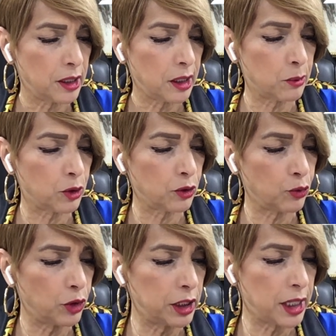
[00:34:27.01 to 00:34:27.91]
I'm going to
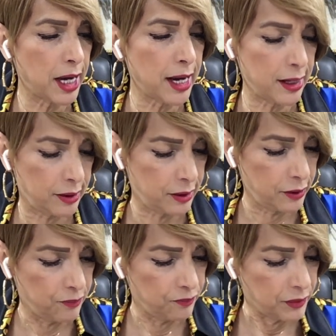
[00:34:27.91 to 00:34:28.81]
read that.
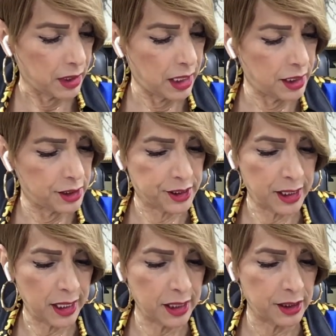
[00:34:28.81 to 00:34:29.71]
And it
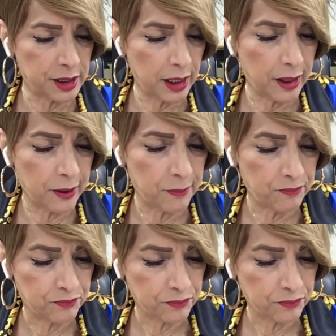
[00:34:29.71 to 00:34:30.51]
says, um,